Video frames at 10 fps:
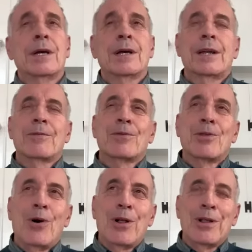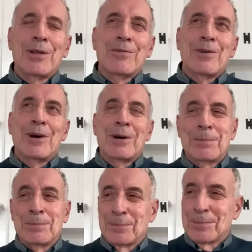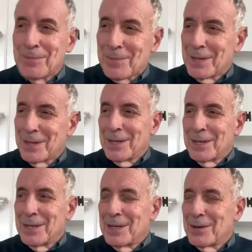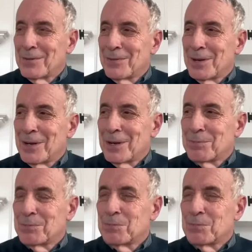kind of law of um, of uh,